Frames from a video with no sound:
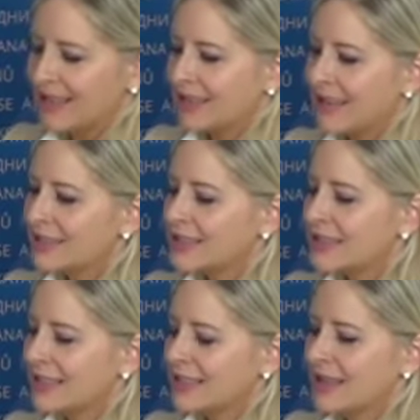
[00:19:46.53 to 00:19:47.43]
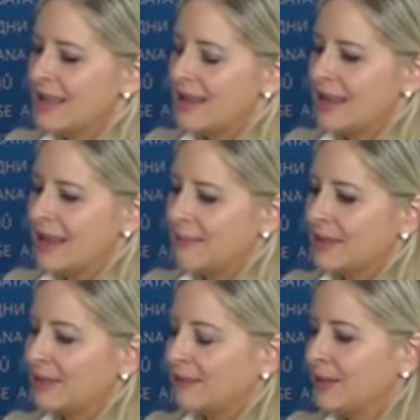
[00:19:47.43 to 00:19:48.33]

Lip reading: And actually, I mean,